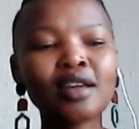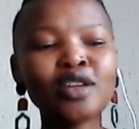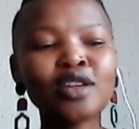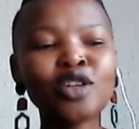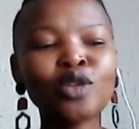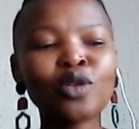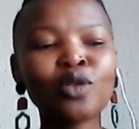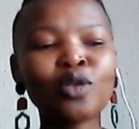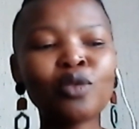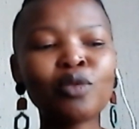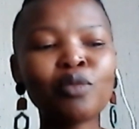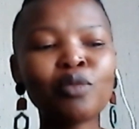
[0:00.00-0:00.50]
you
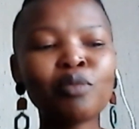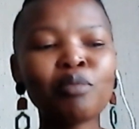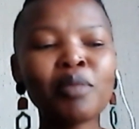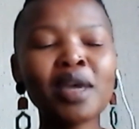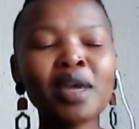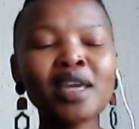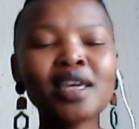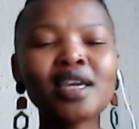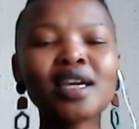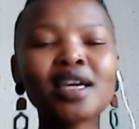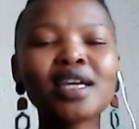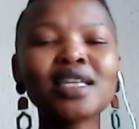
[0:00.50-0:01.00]
know,
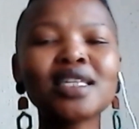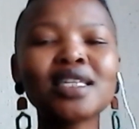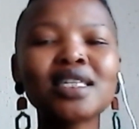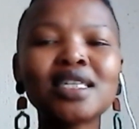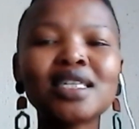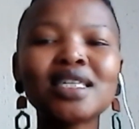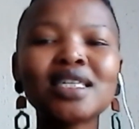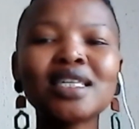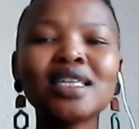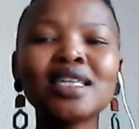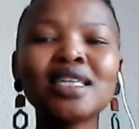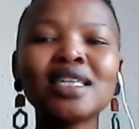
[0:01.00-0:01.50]
making us
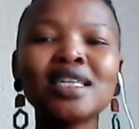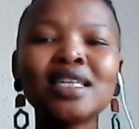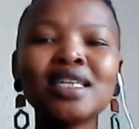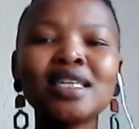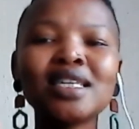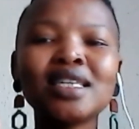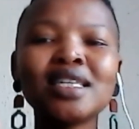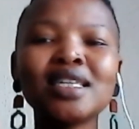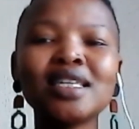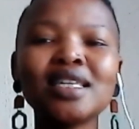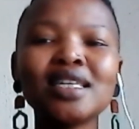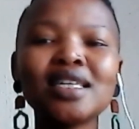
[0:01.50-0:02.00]

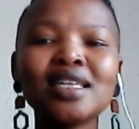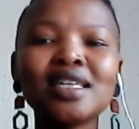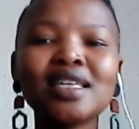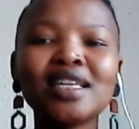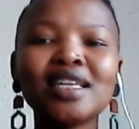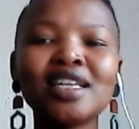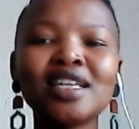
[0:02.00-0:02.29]
see